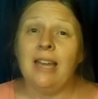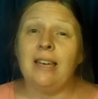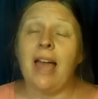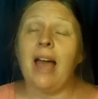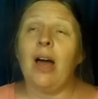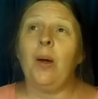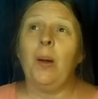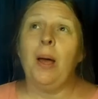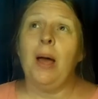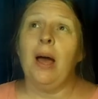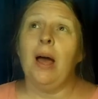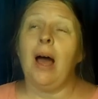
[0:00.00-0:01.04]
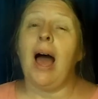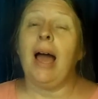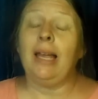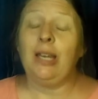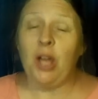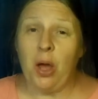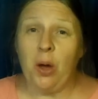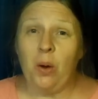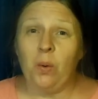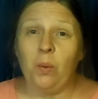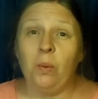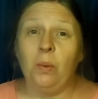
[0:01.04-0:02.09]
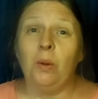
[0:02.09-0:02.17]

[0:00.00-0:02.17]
Now, I know